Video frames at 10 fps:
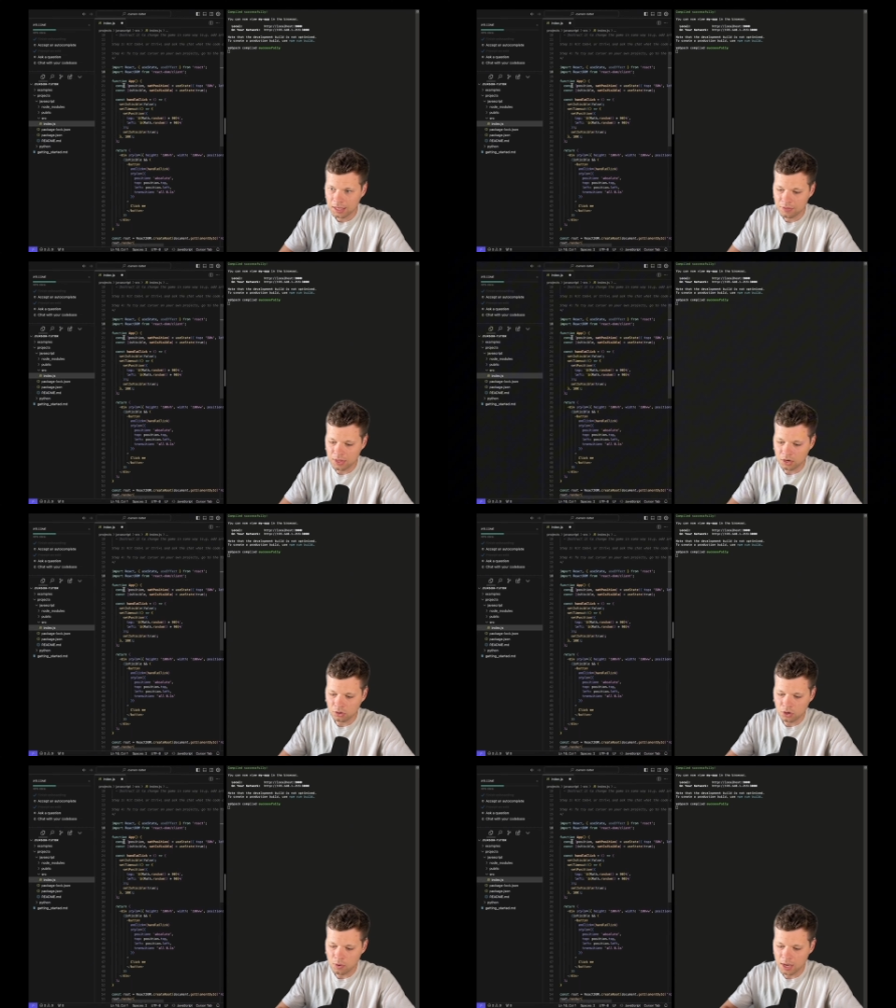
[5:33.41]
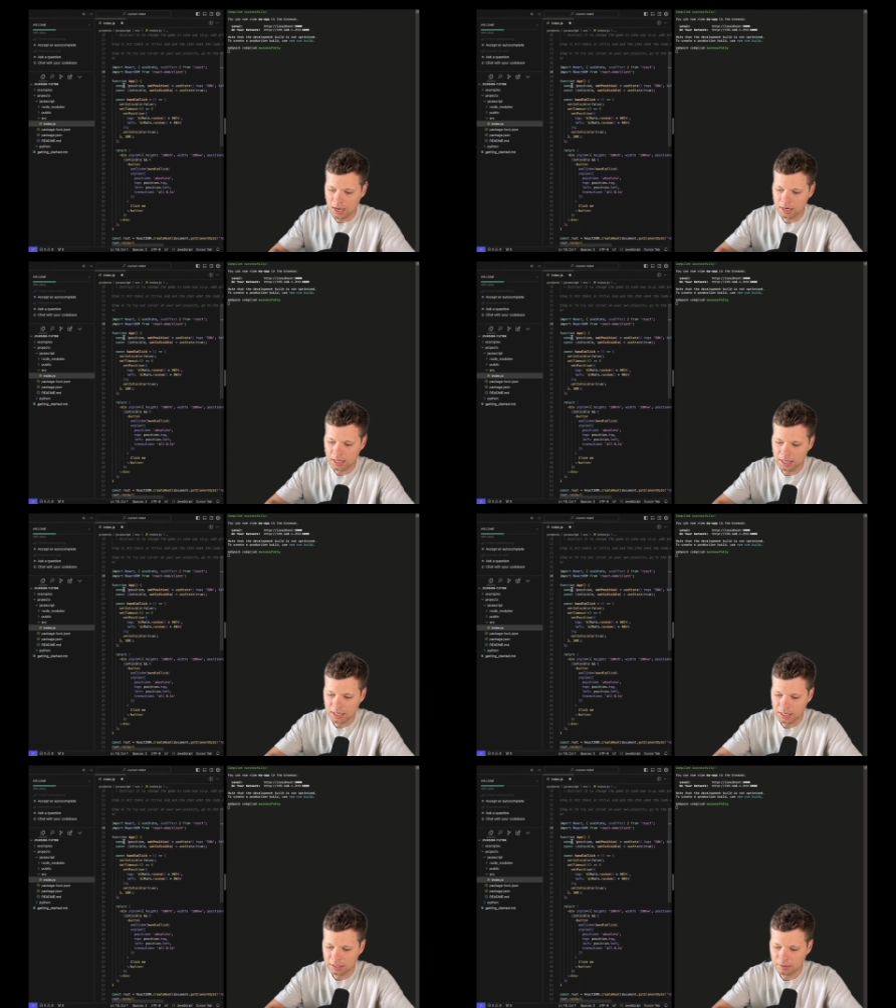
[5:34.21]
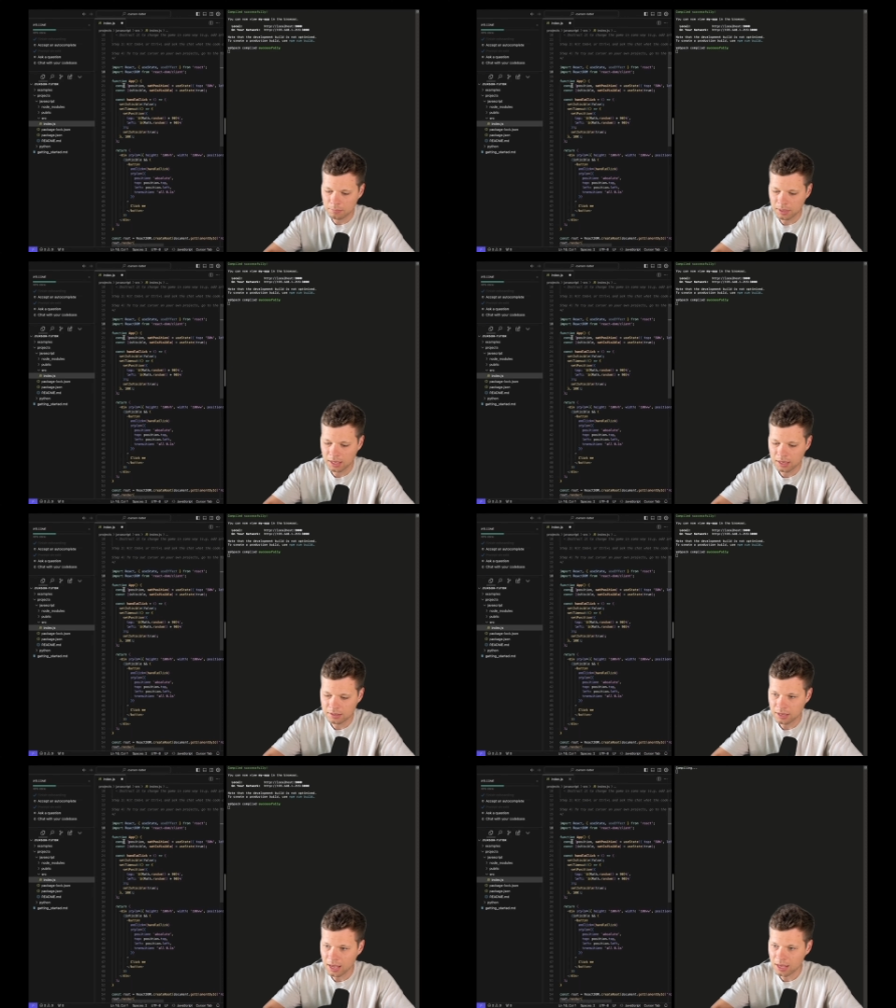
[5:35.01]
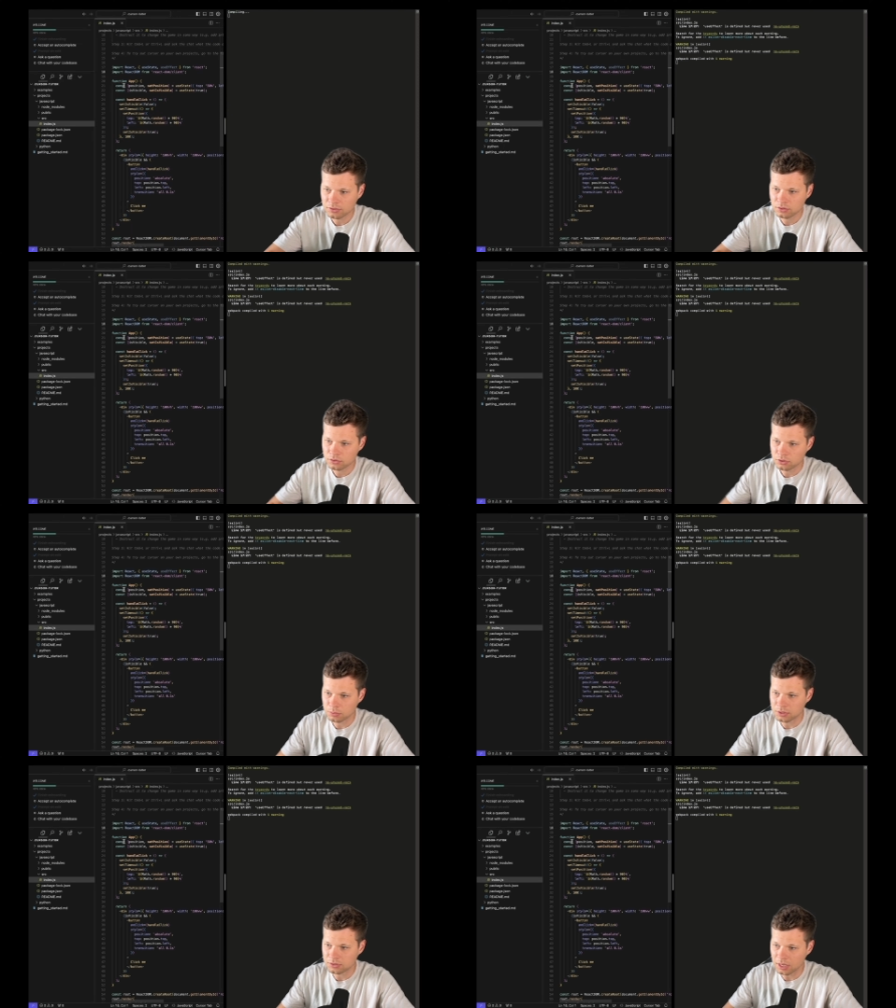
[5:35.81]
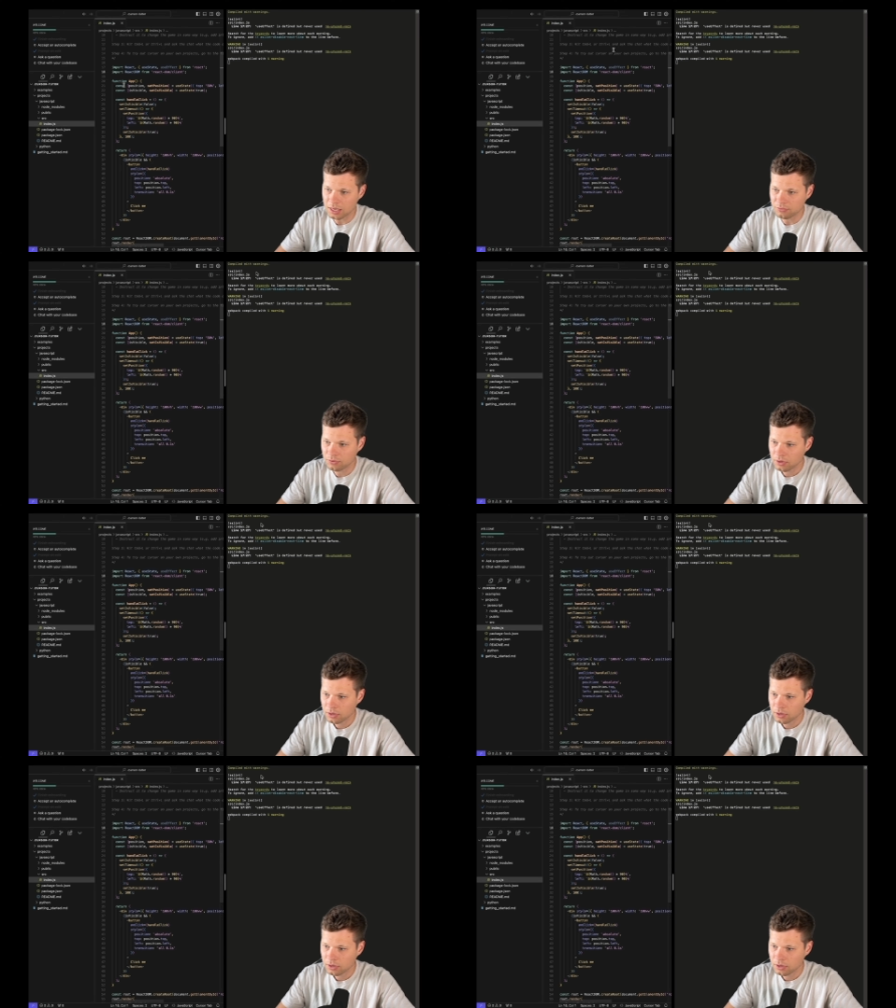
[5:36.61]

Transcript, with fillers: and then I'll go ahead and hit Command S so that we save.